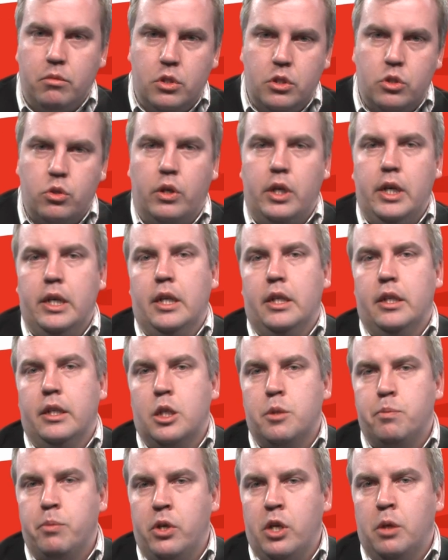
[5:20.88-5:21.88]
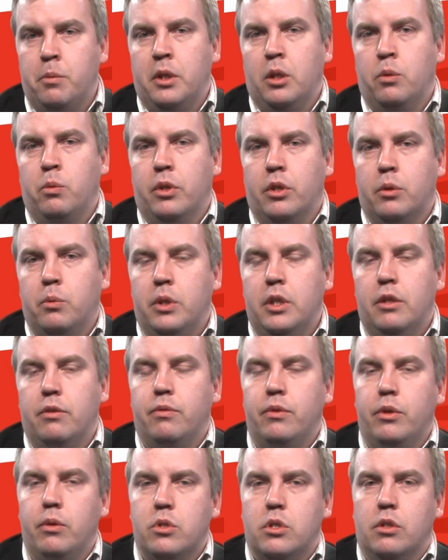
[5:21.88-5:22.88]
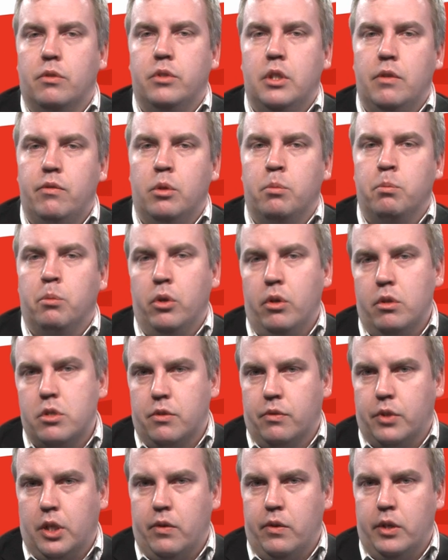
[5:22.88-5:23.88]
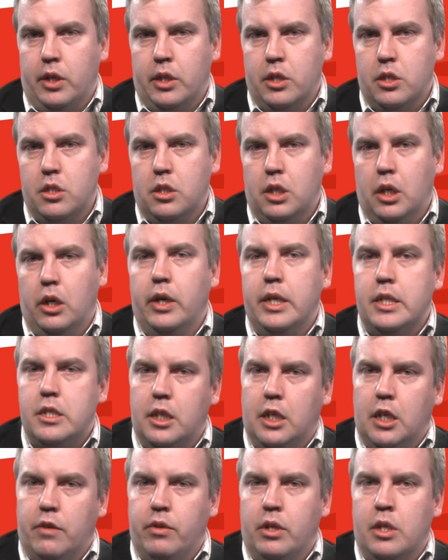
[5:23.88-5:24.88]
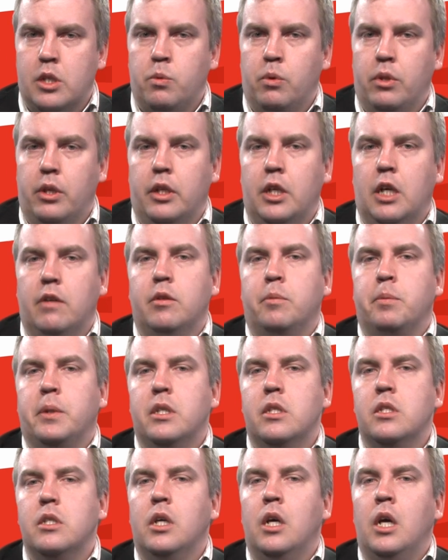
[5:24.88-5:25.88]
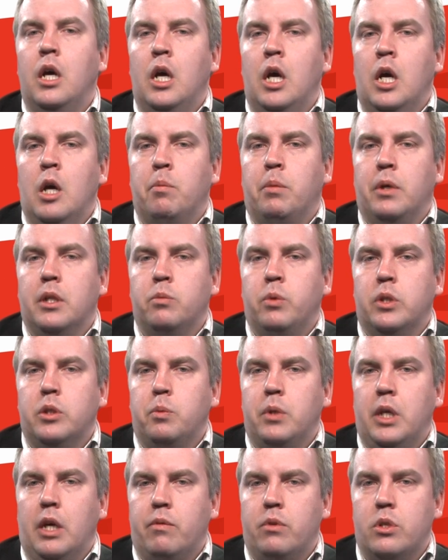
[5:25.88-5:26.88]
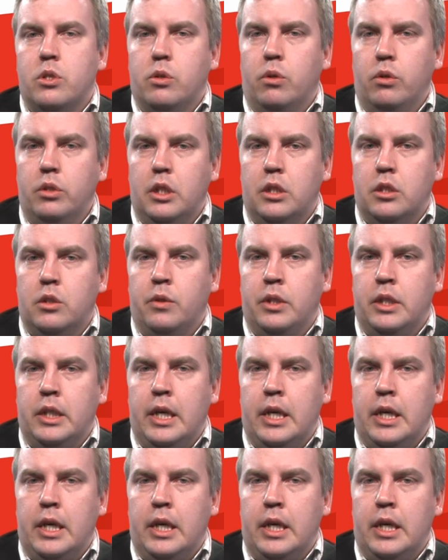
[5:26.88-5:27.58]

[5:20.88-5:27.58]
tried and experimented with quite a few sort of different models of governance, uh, IT governance within government. But what we have resorted to in